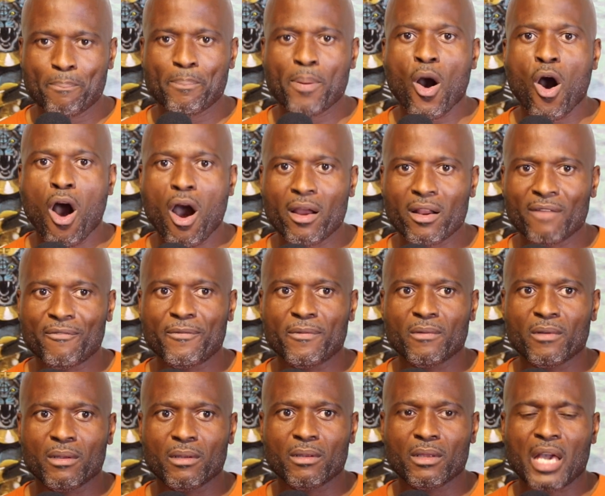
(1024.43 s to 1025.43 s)
Part of
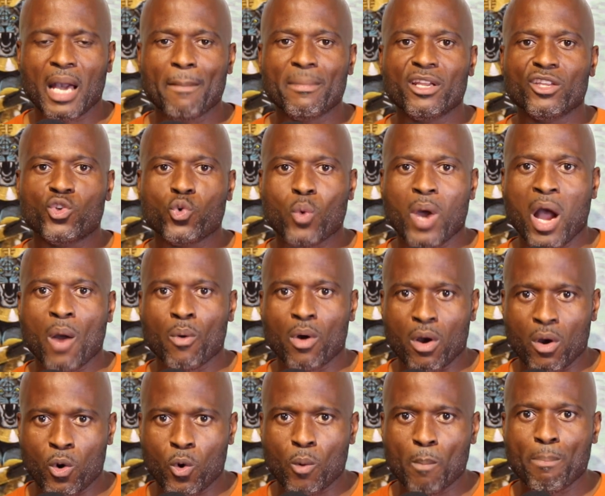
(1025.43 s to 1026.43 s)
coming into our
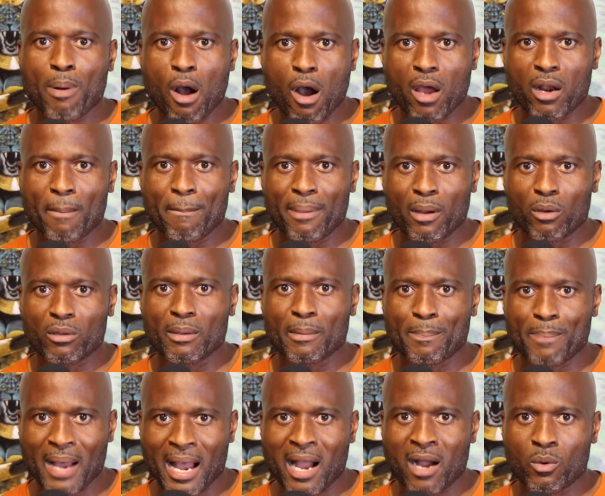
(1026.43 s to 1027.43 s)
own, part of building
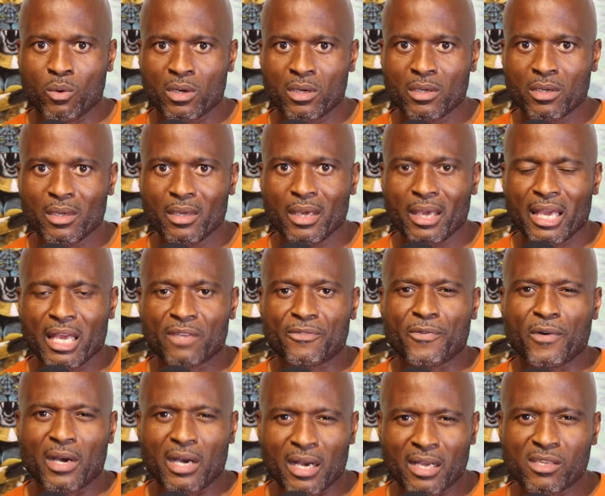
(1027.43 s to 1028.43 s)
power, is
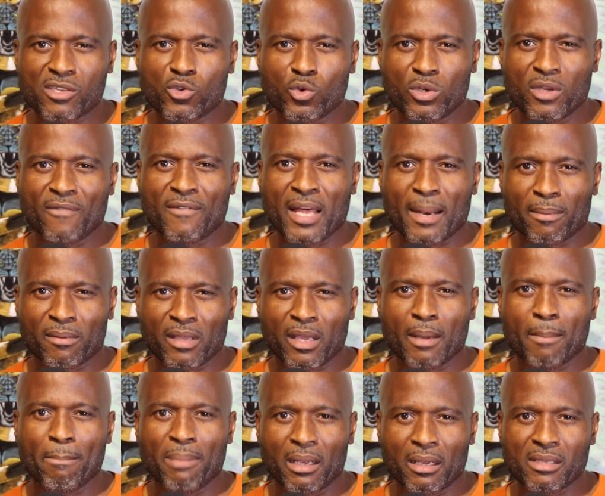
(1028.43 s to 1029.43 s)
for us to develop the
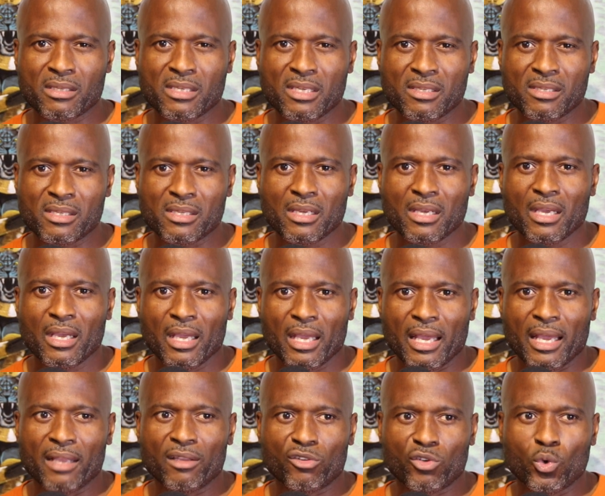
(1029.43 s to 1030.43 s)
abilities
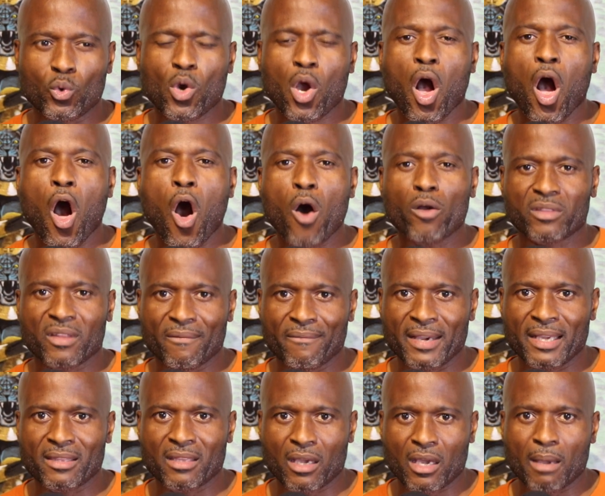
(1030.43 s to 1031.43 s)
and to
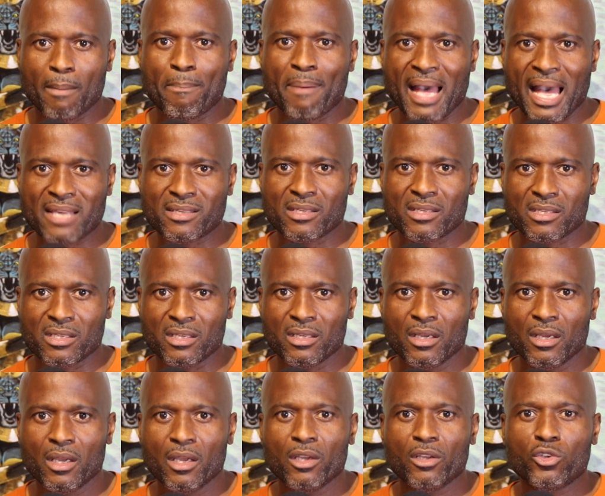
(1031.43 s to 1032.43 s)
cultivate the capacity
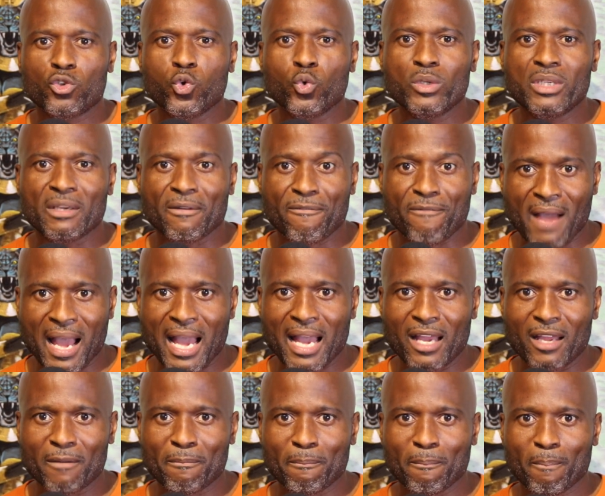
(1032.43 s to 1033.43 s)
to
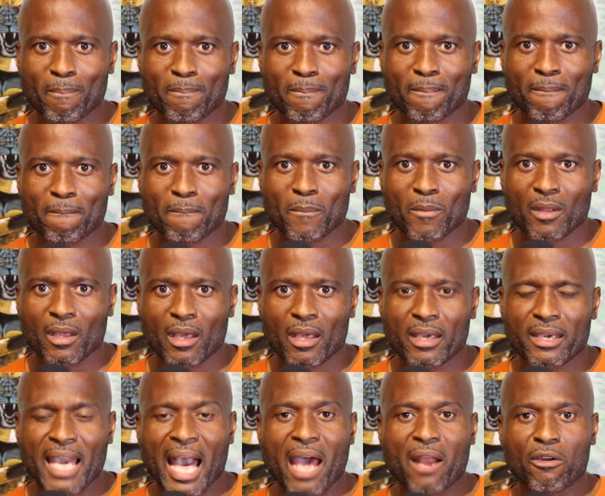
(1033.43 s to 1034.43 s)
define,
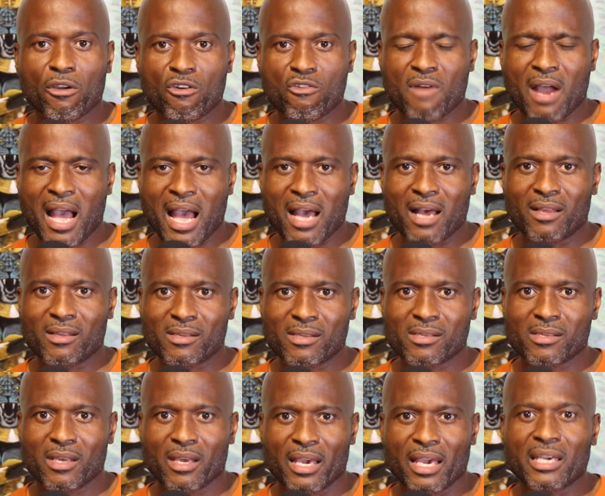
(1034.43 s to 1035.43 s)

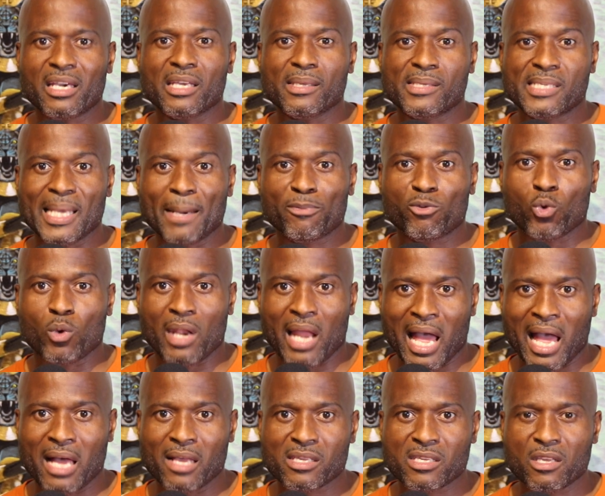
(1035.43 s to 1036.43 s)
categorize, and
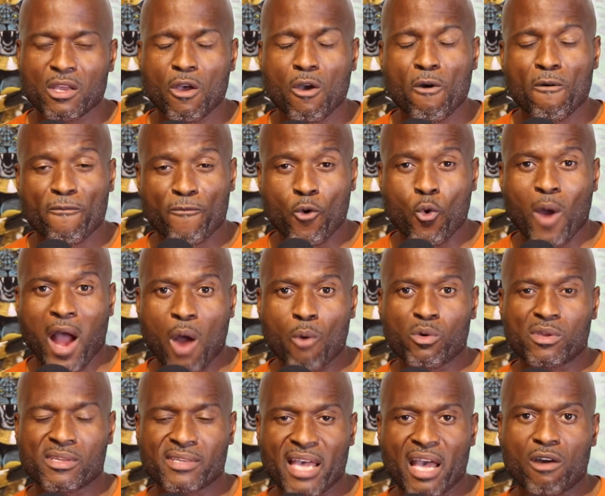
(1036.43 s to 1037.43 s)
conceptualize for
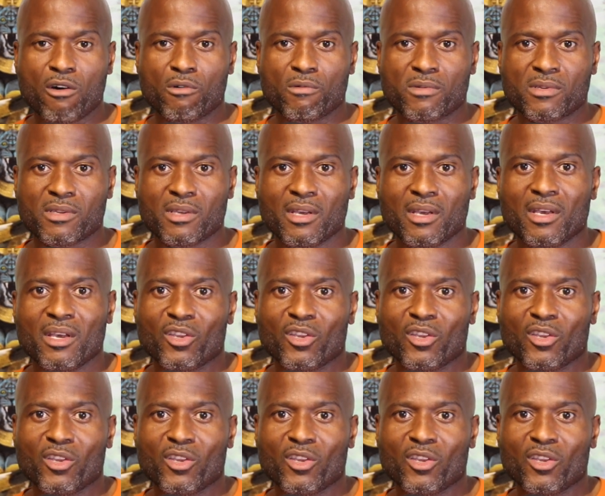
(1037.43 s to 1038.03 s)
ourselves.